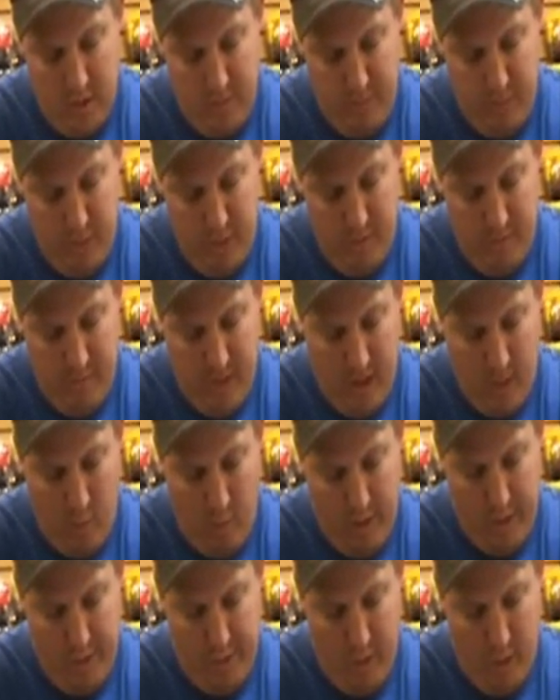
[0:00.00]
to put
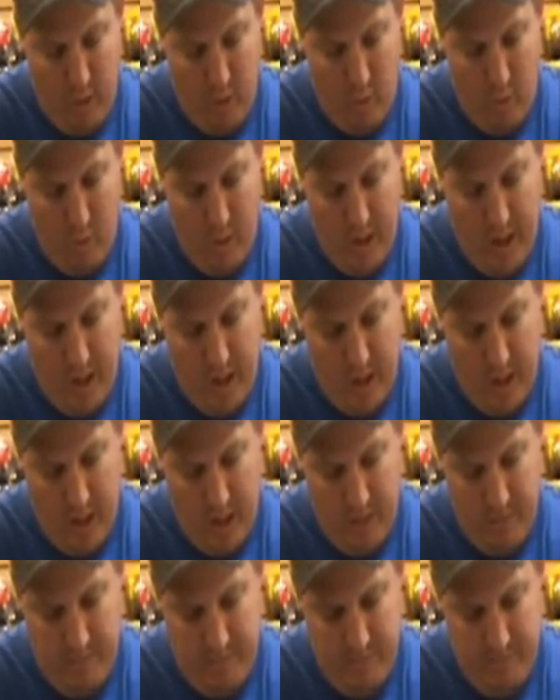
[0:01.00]
my internal weight
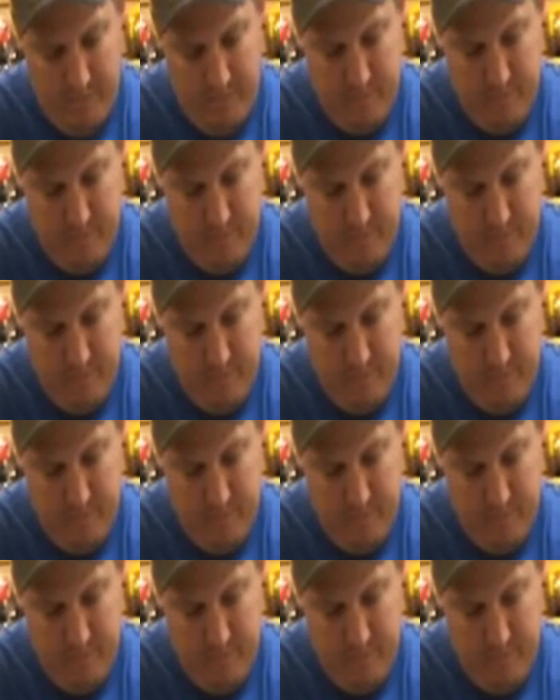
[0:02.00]
in.